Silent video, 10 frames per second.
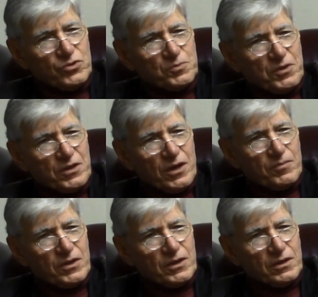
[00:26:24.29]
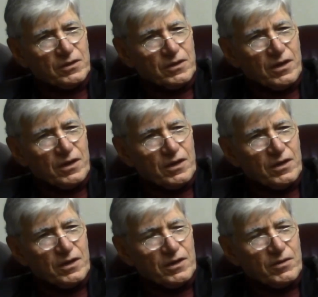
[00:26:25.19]
is becoming
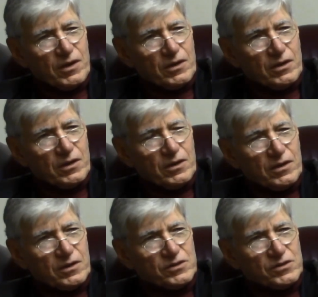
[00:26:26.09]
uh,